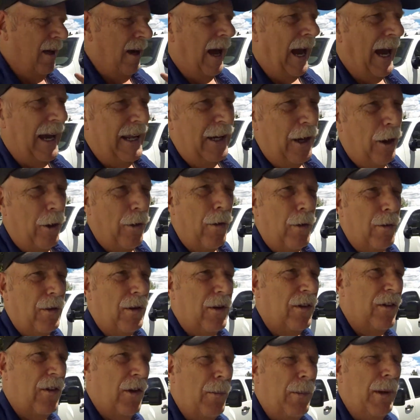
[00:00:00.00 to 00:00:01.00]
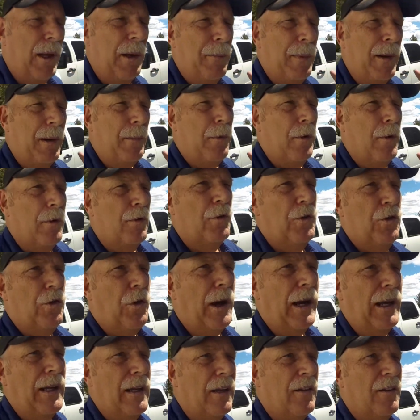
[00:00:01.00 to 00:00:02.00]
I know so many people are
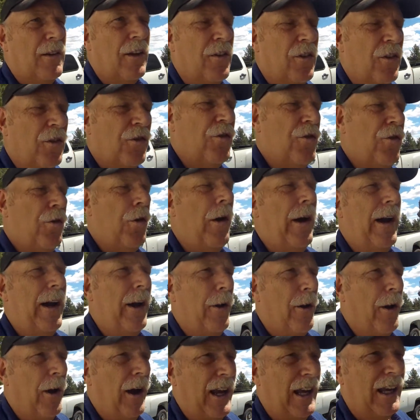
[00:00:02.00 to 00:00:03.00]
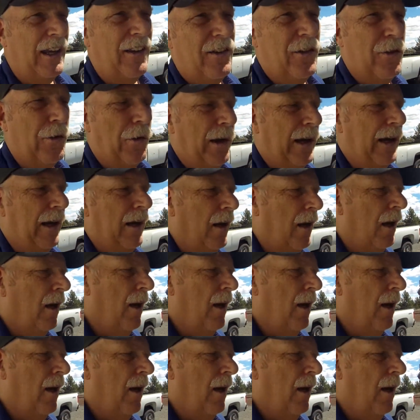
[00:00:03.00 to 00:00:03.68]
trying to destroy our history,